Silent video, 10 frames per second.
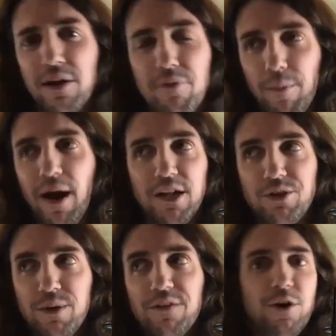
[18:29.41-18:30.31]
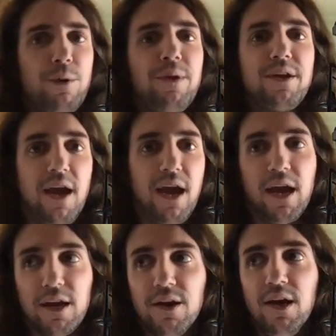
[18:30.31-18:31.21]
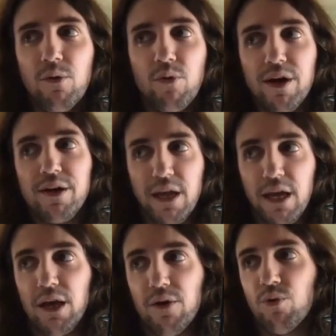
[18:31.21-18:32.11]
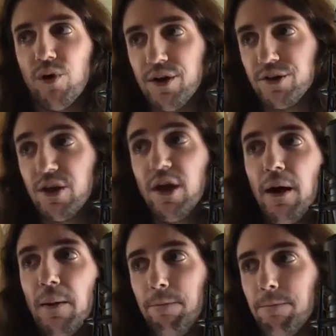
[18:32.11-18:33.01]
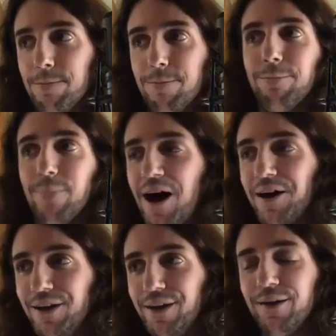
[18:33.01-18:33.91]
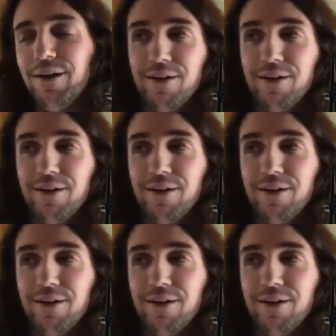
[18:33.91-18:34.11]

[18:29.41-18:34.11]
It reminds me of Herman Cain when he was mocking.